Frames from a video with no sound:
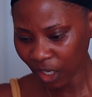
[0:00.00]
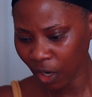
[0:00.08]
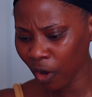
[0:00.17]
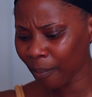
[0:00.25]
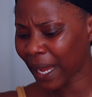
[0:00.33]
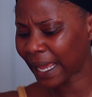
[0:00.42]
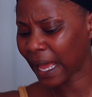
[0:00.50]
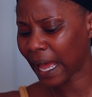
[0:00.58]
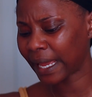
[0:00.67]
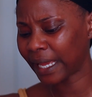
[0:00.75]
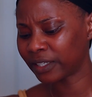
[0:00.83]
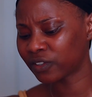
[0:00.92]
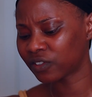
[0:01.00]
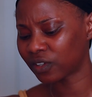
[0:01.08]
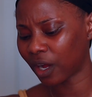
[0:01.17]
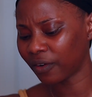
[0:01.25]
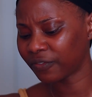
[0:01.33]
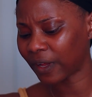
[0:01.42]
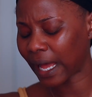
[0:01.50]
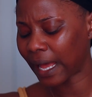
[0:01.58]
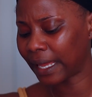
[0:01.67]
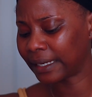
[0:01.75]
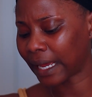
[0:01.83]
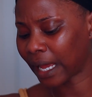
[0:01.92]
all my high-end stuff
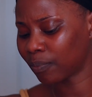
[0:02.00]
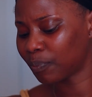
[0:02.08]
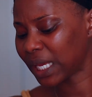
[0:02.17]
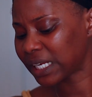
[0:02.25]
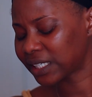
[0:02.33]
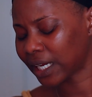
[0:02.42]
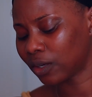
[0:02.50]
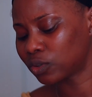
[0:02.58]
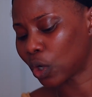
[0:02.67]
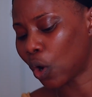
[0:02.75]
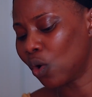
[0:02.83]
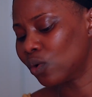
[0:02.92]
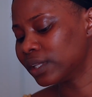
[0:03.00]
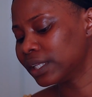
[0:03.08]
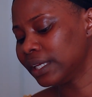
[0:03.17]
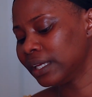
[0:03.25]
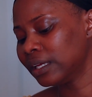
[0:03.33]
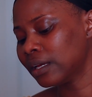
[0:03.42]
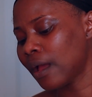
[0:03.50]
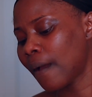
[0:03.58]
and I picked out only